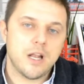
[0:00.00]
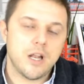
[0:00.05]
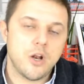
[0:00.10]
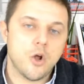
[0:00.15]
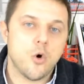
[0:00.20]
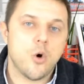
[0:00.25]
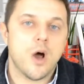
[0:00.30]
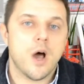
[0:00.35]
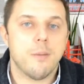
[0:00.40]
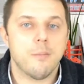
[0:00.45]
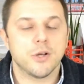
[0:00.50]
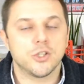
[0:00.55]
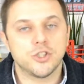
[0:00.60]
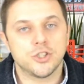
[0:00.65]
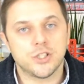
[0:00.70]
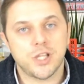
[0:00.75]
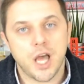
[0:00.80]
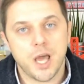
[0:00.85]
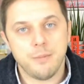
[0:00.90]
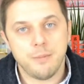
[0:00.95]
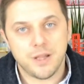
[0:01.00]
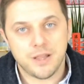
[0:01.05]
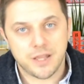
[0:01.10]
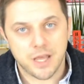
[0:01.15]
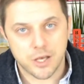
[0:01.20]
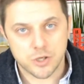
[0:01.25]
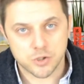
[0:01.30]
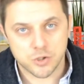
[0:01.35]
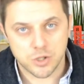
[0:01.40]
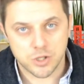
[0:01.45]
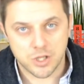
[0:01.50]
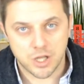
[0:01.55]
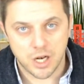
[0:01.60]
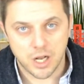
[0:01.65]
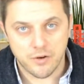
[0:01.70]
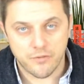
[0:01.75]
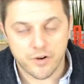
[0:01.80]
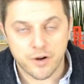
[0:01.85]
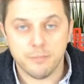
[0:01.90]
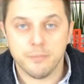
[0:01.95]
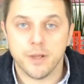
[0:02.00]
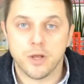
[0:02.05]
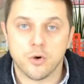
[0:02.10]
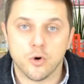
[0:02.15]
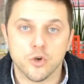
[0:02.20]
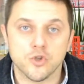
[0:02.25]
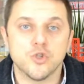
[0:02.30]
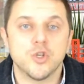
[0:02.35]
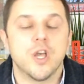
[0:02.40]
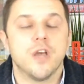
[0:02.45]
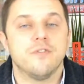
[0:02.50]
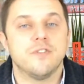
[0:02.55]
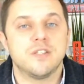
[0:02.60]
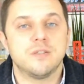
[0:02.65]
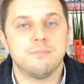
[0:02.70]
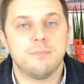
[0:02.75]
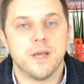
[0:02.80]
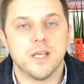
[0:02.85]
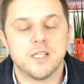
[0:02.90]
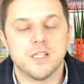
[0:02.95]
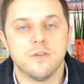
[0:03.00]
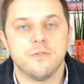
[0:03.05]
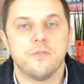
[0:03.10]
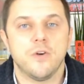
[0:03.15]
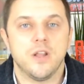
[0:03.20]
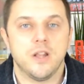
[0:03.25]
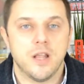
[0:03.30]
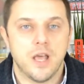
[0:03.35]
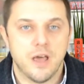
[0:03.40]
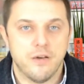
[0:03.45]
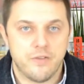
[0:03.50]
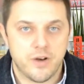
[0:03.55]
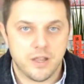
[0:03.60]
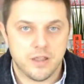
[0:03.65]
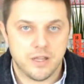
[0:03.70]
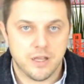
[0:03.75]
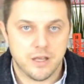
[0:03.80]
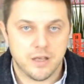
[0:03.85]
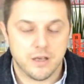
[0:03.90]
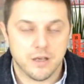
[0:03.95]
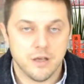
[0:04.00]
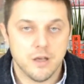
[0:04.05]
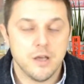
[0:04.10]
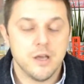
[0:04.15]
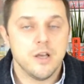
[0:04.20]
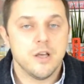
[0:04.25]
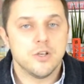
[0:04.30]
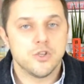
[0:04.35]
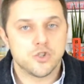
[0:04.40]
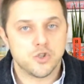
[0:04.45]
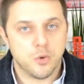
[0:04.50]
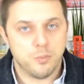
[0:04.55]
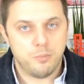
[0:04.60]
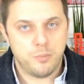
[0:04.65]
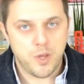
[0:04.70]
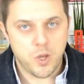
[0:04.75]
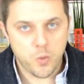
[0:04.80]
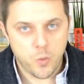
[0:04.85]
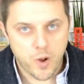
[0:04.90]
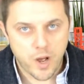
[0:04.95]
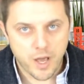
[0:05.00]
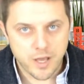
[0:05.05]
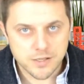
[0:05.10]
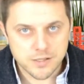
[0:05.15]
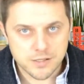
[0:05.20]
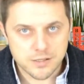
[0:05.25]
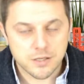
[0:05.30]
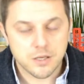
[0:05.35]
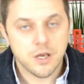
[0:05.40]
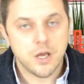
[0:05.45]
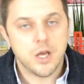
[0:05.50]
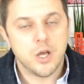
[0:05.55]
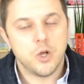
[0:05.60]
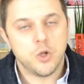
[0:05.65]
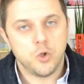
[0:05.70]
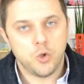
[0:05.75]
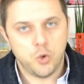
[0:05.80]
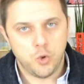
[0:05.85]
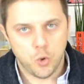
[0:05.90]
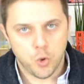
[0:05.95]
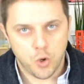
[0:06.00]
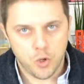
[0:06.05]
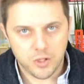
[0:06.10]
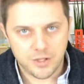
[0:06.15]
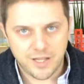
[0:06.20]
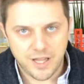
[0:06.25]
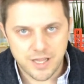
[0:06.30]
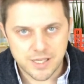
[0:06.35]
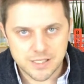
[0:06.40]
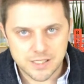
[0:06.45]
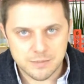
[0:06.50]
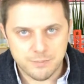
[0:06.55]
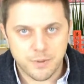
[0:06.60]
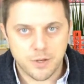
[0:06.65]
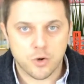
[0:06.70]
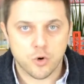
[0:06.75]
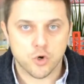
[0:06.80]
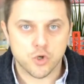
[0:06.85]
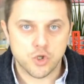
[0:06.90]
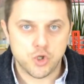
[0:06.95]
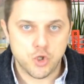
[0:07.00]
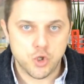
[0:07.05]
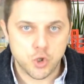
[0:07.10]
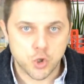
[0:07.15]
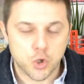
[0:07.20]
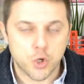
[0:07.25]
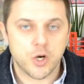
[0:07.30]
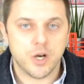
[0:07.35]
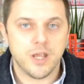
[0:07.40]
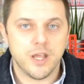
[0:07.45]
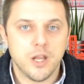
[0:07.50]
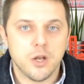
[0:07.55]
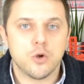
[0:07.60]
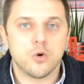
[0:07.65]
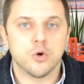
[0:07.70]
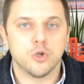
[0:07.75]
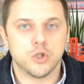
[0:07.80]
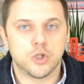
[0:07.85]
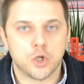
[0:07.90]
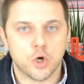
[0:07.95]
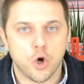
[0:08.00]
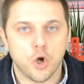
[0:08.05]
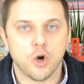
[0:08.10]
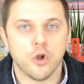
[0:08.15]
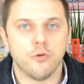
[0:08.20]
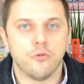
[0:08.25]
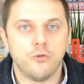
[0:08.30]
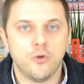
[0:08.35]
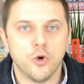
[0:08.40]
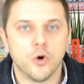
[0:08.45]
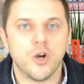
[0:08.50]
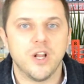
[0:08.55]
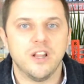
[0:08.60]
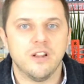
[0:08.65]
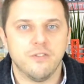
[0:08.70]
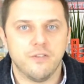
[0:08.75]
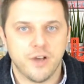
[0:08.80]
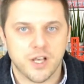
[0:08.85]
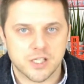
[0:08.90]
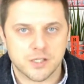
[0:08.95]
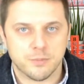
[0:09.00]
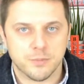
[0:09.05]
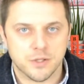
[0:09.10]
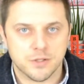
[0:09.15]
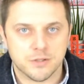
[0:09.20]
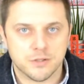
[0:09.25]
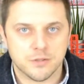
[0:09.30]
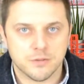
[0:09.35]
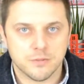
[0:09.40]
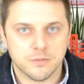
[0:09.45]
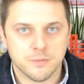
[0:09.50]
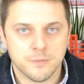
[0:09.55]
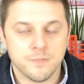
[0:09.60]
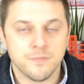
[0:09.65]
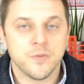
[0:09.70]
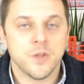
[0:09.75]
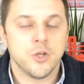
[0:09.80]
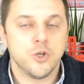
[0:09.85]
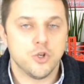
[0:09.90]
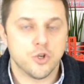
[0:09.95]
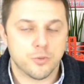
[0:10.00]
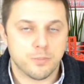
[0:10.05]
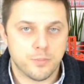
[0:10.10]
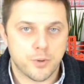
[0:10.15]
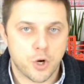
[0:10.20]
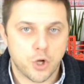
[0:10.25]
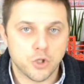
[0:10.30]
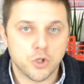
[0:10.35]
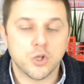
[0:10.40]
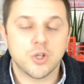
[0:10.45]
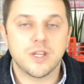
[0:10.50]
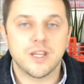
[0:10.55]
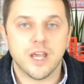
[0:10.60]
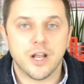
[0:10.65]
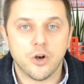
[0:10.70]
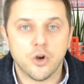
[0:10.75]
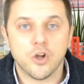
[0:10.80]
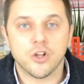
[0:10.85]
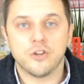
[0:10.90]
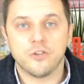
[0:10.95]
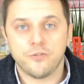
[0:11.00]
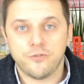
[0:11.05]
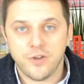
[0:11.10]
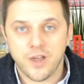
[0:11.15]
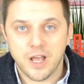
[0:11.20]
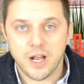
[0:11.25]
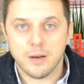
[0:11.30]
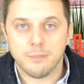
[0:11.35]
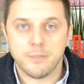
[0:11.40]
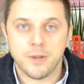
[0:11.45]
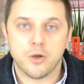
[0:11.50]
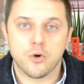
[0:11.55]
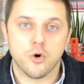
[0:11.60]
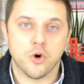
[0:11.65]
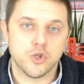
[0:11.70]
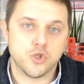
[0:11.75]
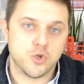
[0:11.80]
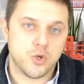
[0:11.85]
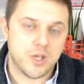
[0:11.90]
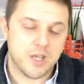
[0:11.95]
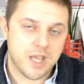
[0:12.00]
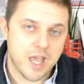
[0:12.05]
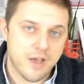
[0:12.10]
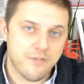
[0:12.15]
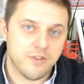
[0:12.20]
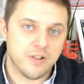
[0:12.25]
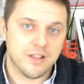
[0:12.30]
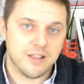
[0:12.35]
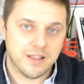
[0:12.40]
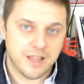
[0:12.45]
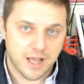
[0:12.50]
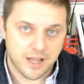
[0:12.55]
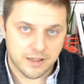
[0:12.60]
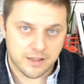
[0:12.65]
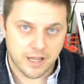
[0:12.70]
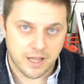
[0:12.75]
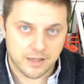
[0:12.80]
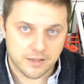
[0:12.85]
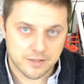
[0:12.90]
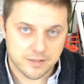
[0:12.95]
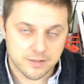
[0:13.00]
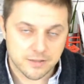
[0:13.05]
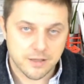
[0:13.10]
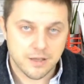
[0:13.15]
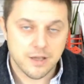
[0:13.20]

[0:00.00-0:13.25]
know how much time it takes to deliver because you have specified everything. So be wise, do all this because you're in control of your investment. Your product cannot fail because you haven't done that.